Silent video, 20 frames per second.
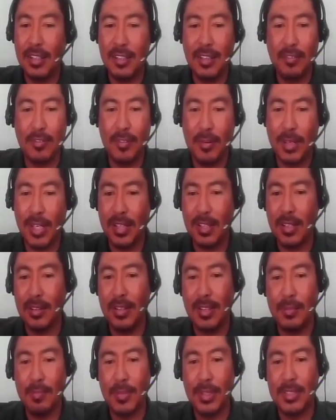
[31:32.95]
if you get a
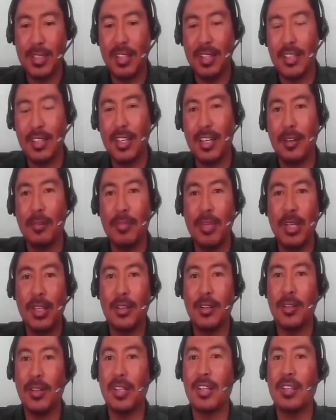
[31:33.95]
piece of the uh,
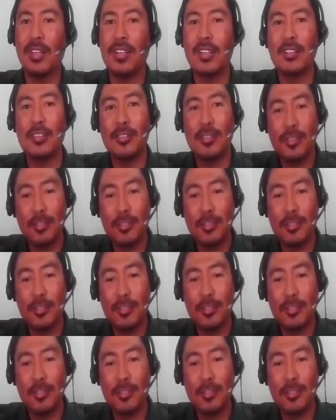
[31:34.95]
meat or anything,